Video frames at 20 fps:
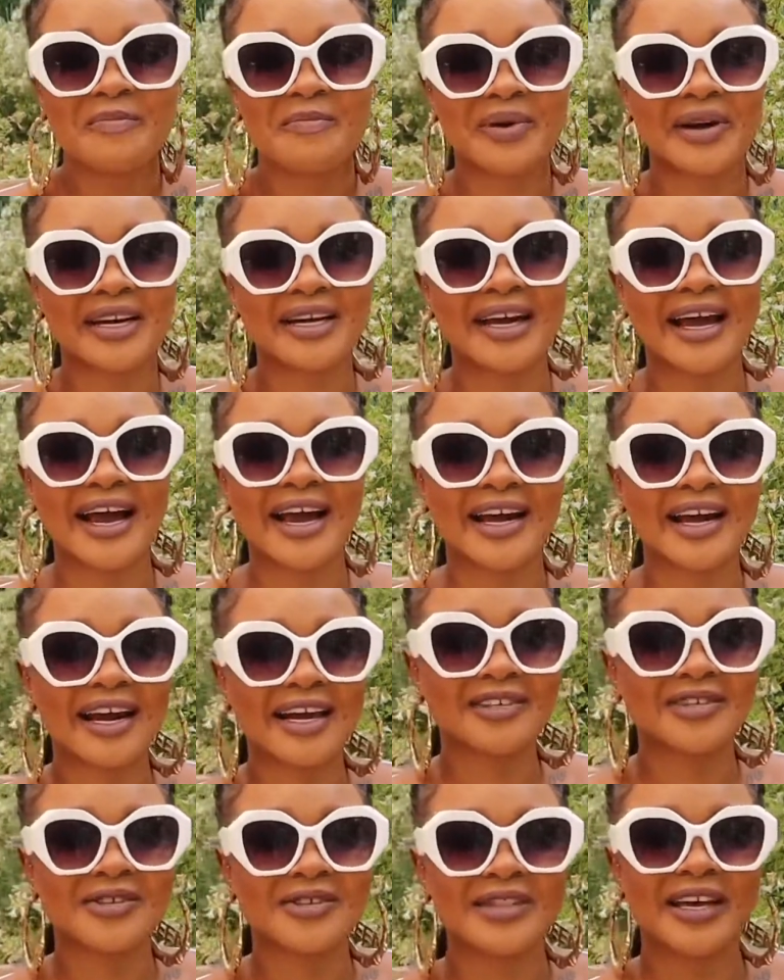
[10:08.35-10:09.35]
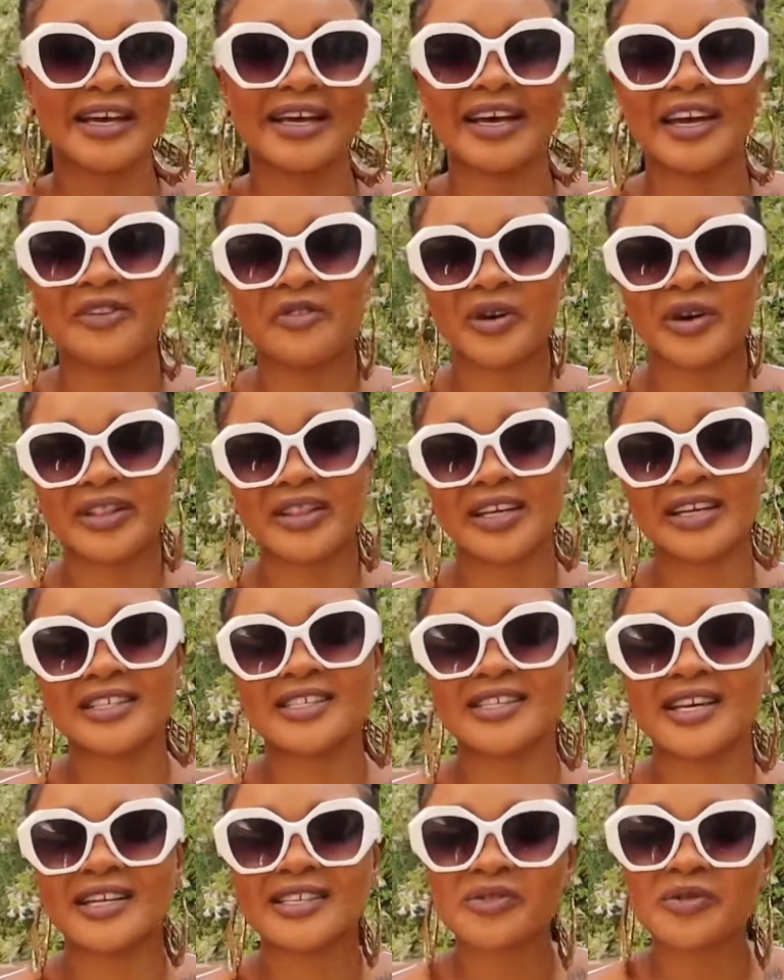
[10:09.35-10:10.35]
But I'd like to thank everyone that
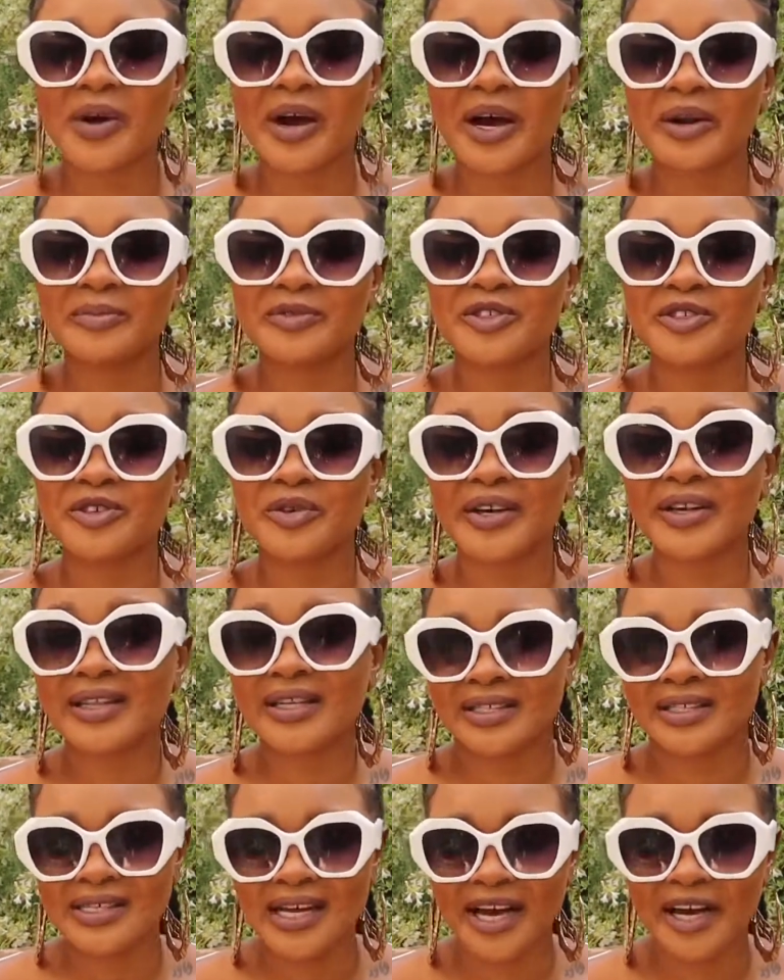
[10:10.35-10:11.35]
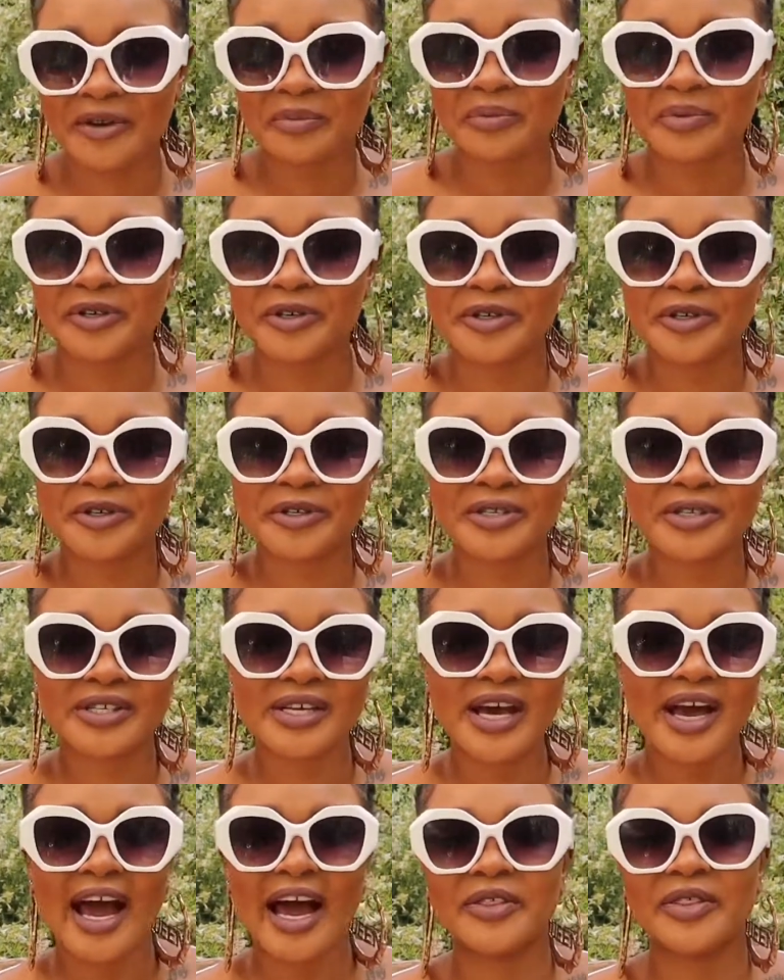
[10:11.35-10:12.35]
subscribed during the time because
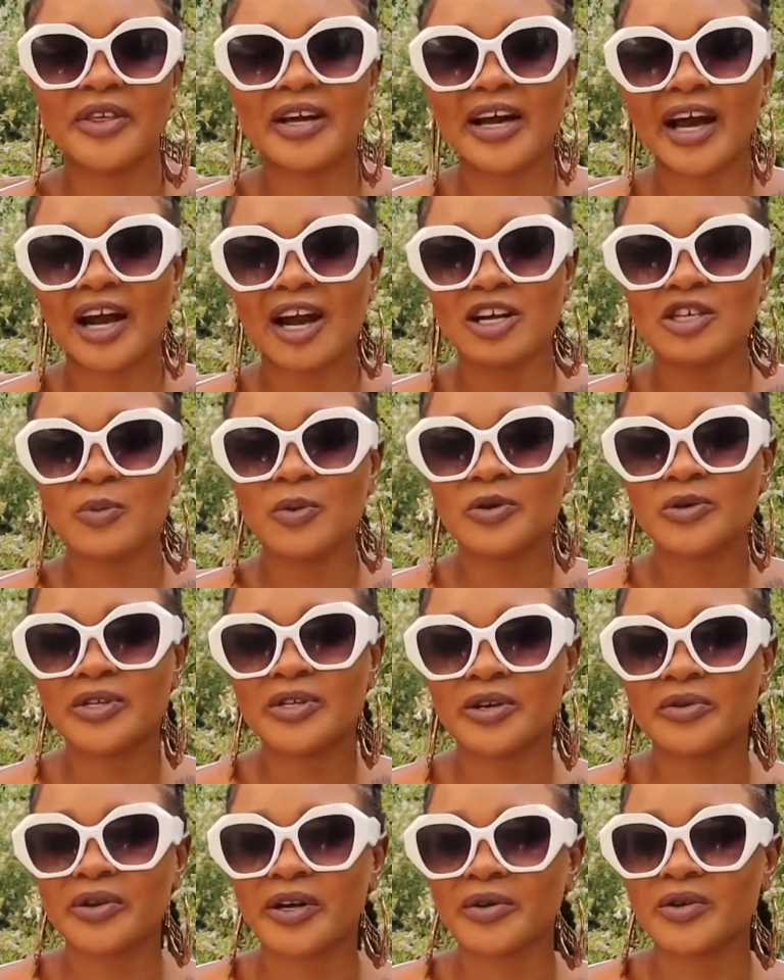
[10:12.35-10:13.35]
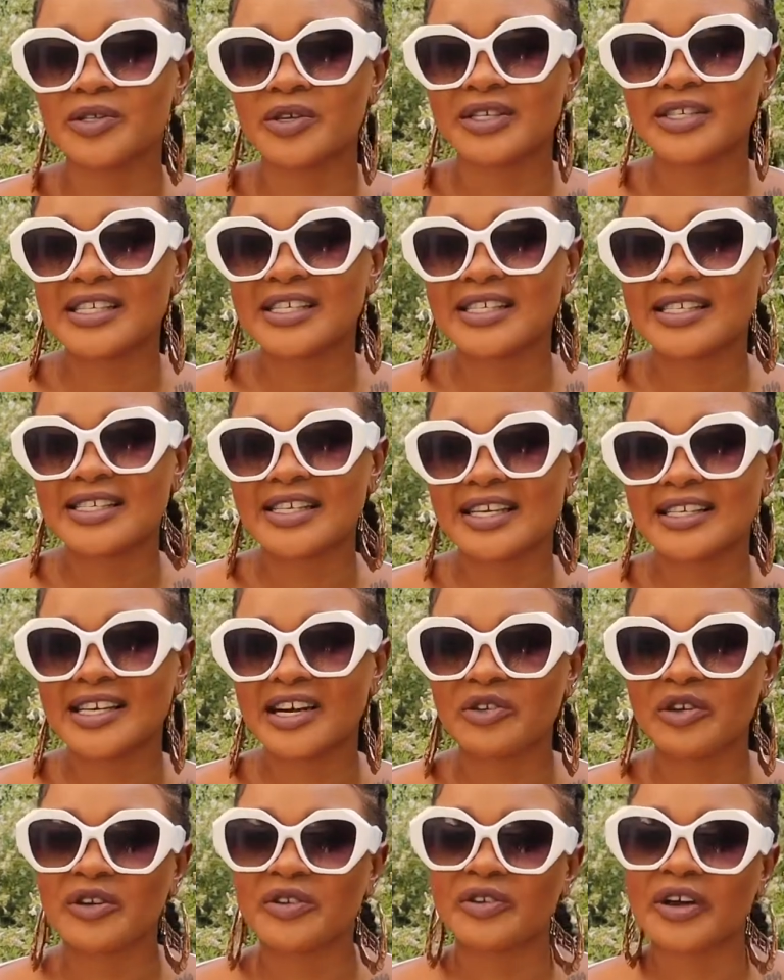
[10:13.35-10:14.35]
I think I last posted when I was on
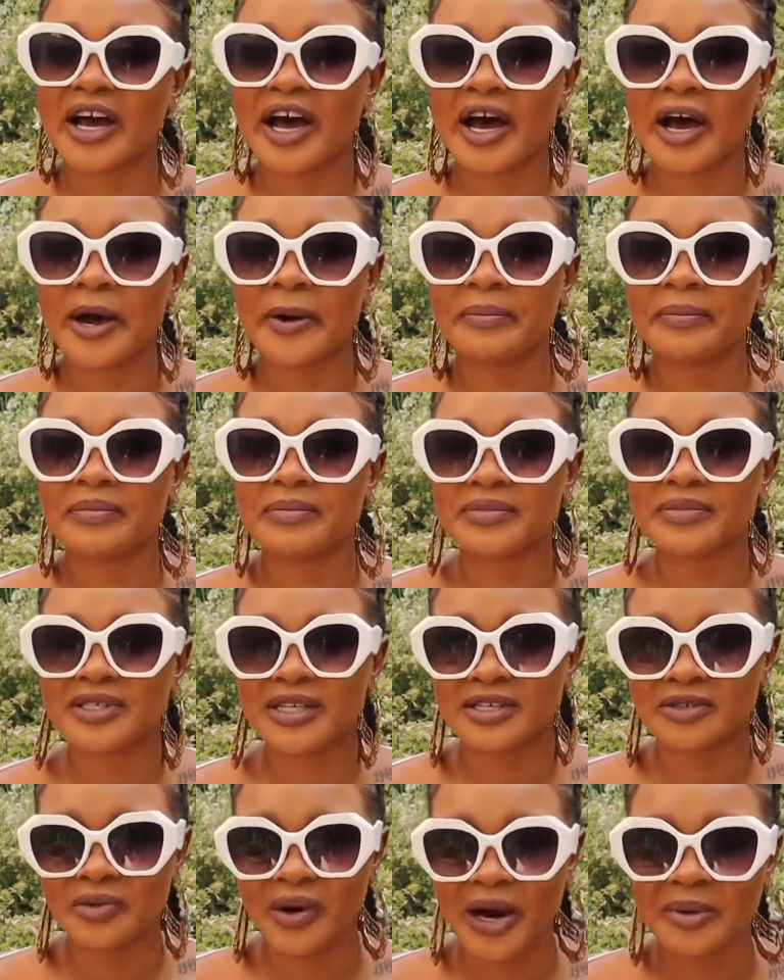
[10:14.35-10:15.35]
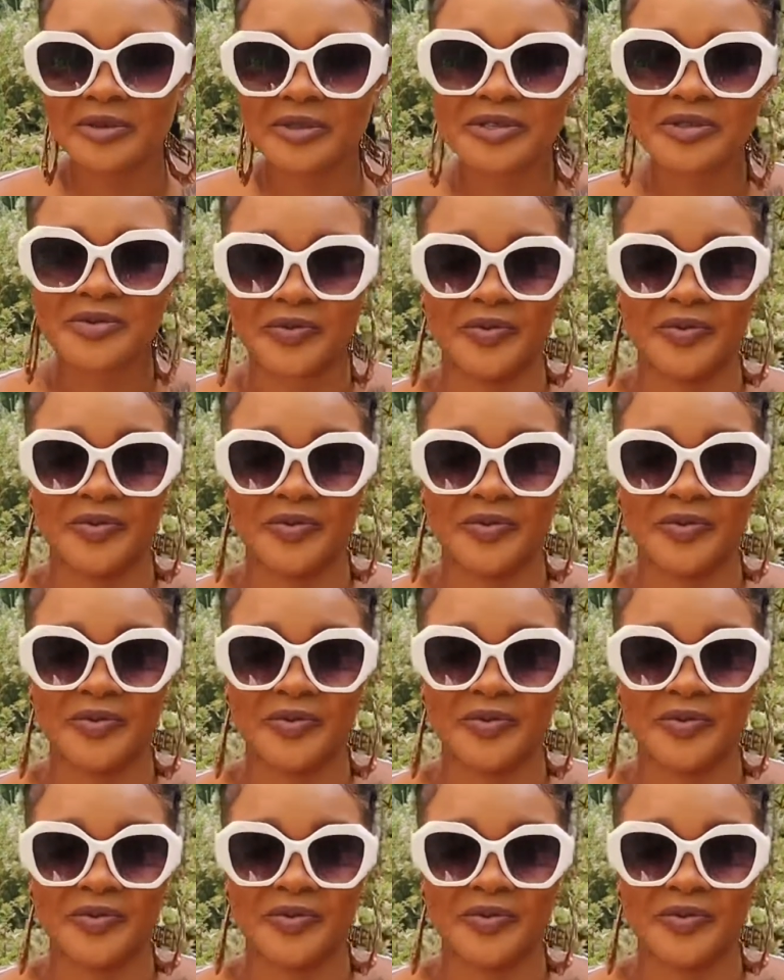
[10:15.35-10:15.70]
600 um, subscribers.